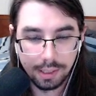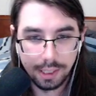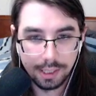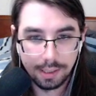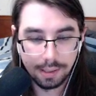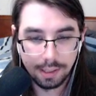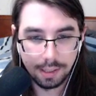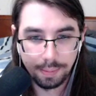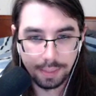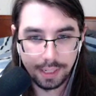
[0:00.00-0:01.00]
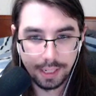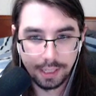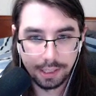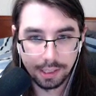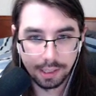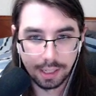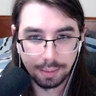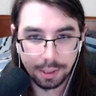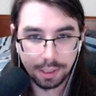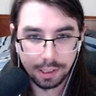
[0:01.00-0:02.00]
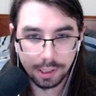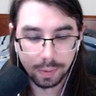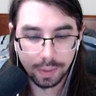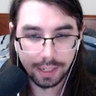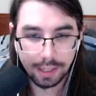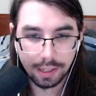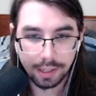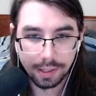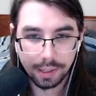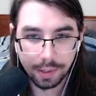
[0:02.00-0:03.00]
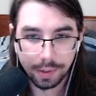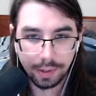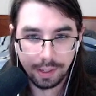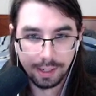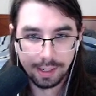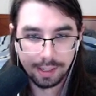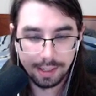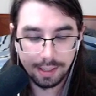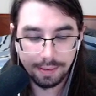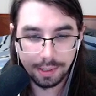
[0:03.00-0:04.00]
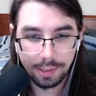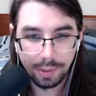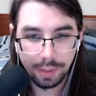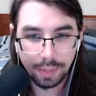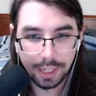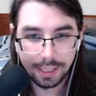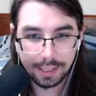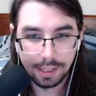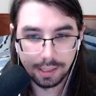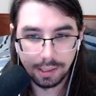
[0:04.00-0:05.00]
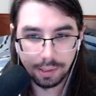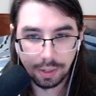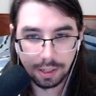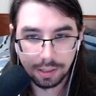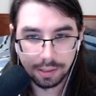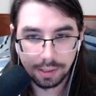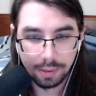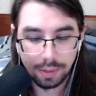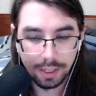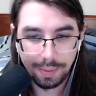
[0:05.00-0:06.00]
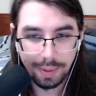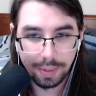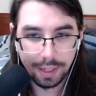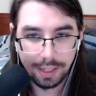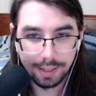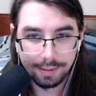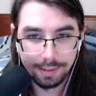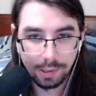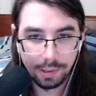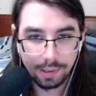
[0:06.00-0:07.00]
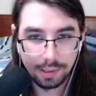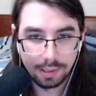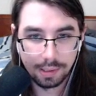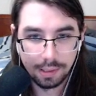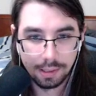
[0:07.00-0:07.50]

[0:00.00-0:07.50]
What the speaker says: is a potential option as well, although if you're doing buy sell, do you also want to be buying foods?